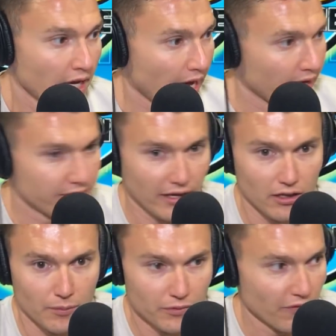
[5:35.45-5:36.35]
And tell
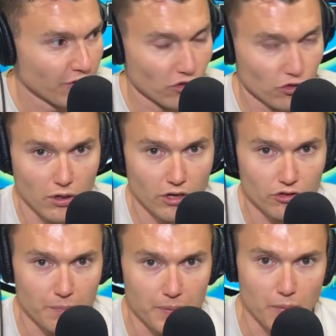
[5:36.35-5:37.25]
them the first
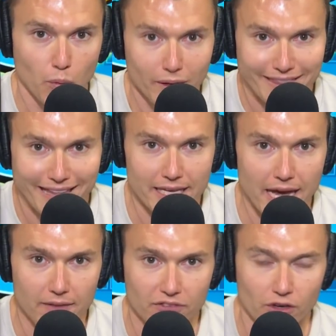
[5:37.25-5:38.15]
100 people what they
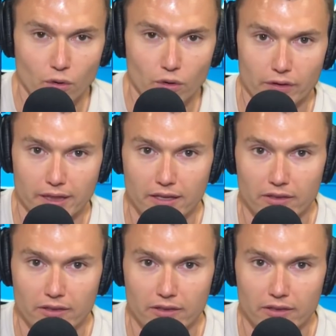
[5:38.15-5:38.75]
get for ordering these